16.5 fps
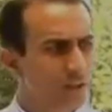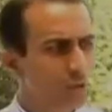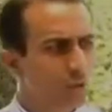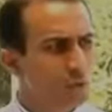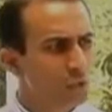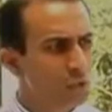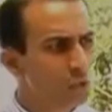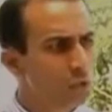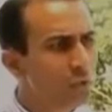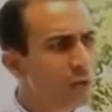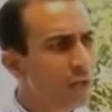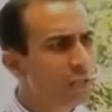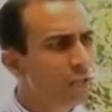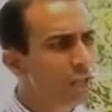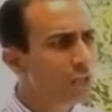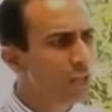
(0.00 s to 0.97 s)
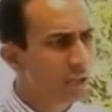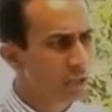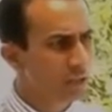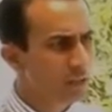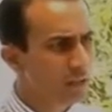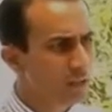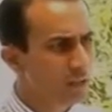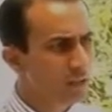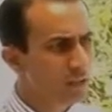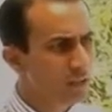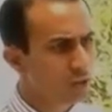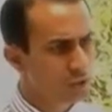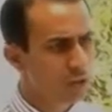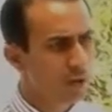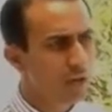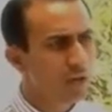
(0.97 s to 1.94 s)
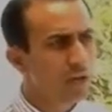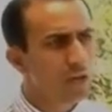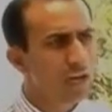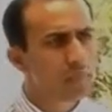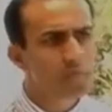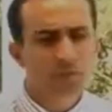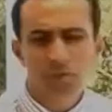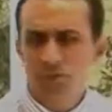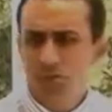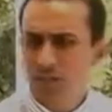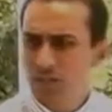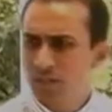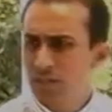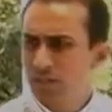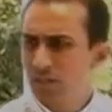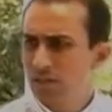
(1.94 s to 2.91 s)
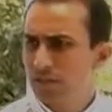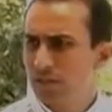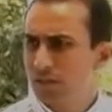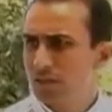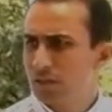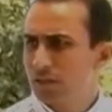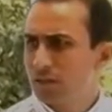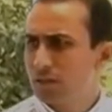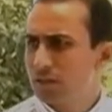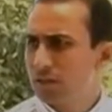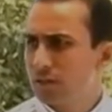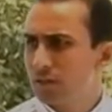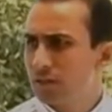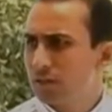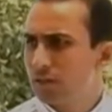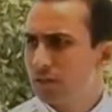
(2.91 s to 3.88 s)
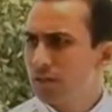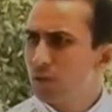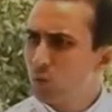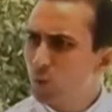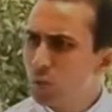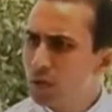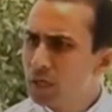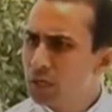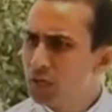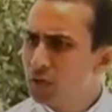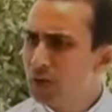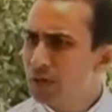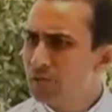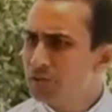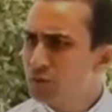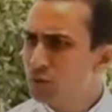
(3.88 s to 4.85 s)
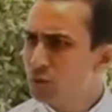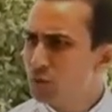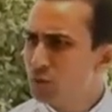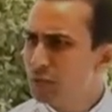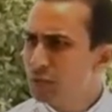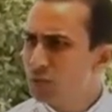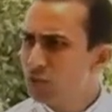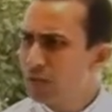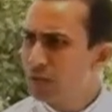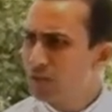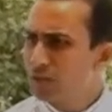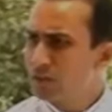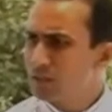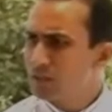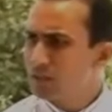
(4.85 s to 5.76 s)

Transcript: When you got sick, you got leprosy, where did you have to go to get checked?